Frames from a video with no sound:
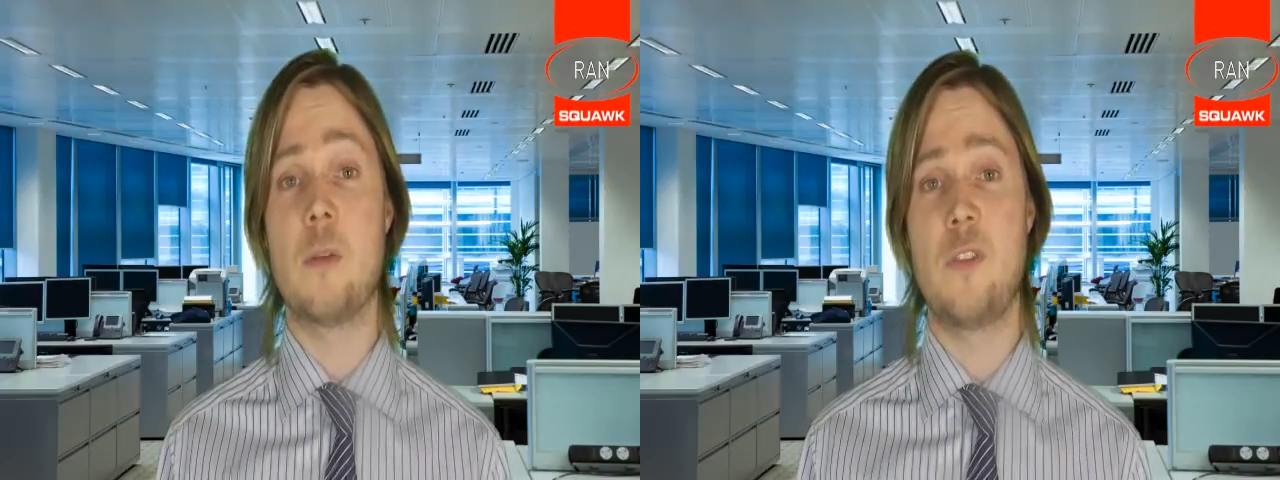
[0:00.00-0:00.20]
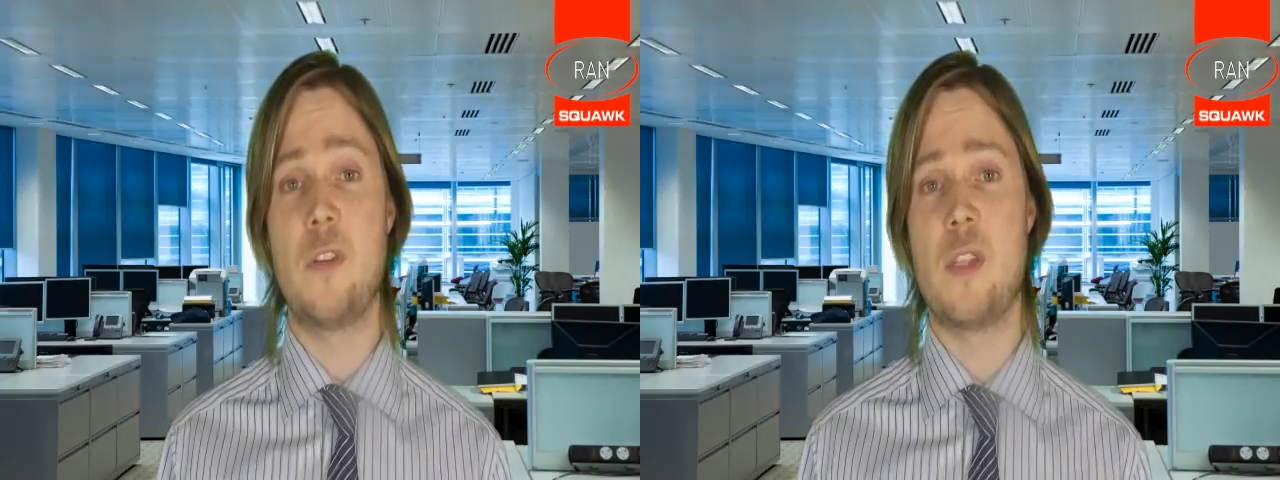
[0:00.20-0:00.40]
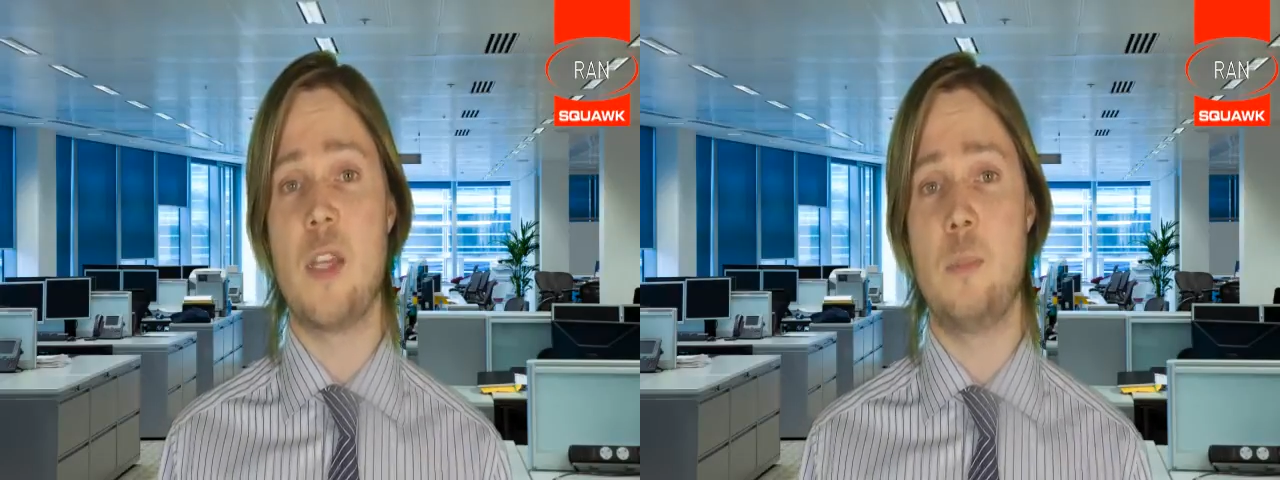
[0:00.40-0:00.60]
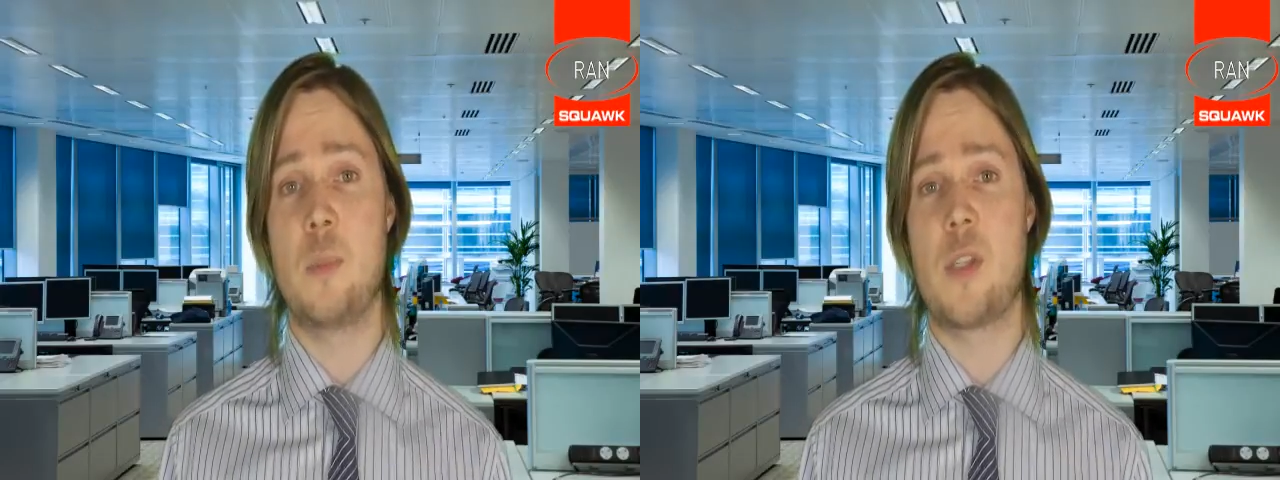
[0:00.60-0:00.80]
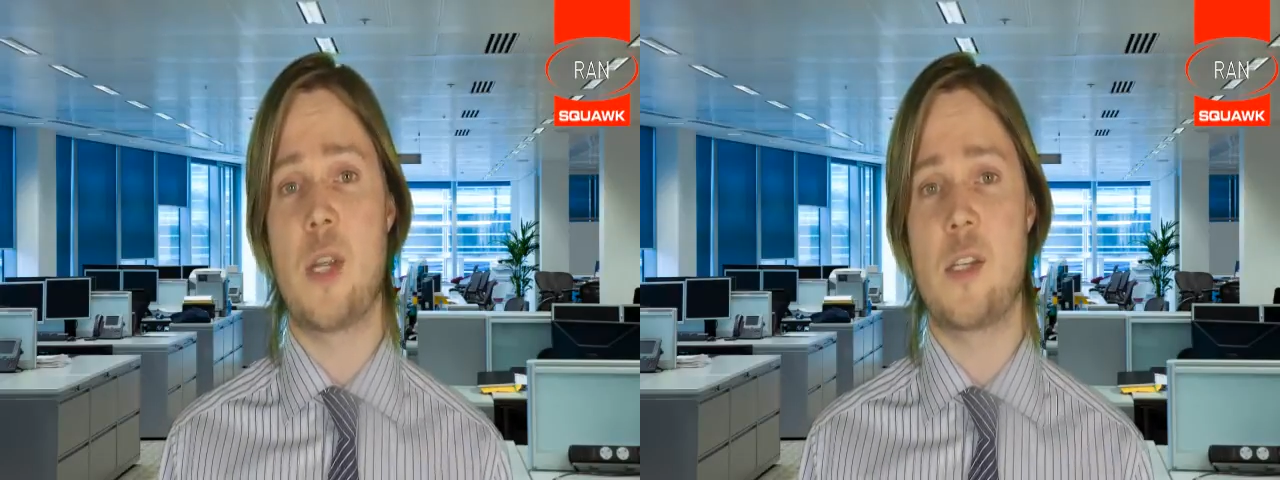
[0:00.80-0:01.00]

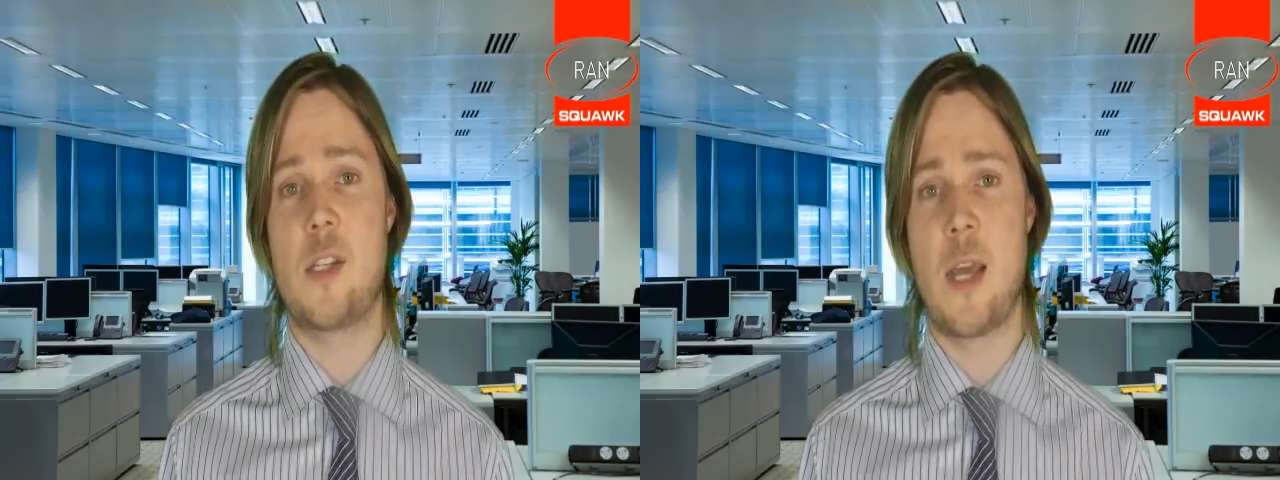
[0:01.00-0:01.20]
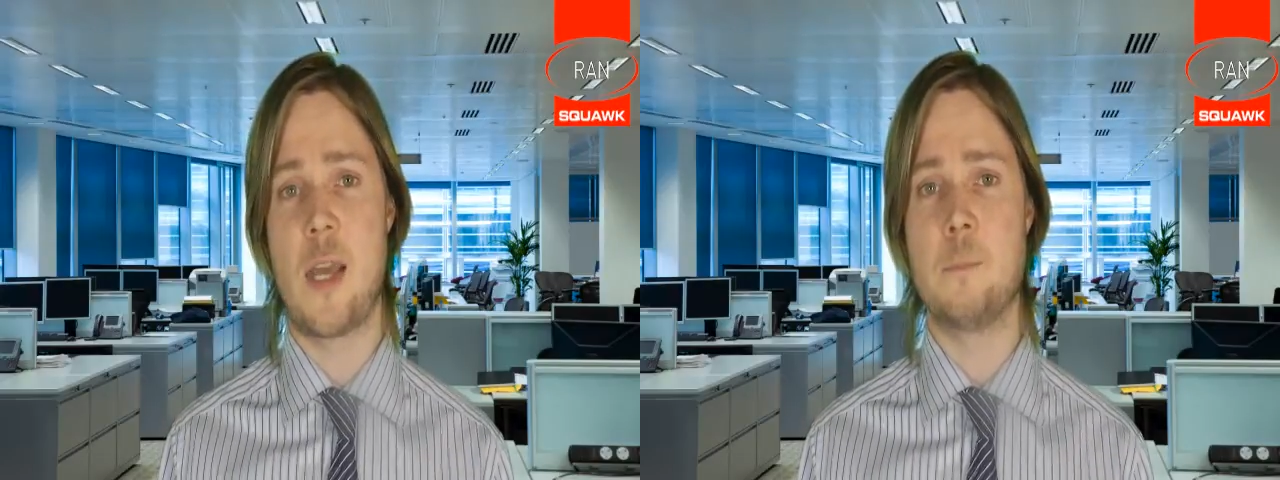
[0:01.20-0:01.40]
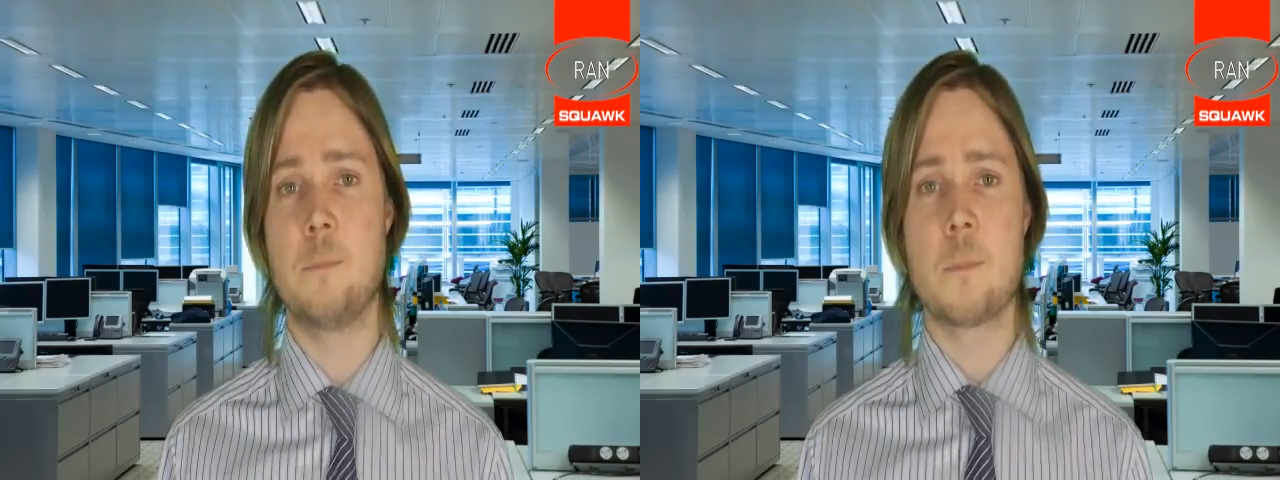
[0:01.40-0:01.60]
15% today.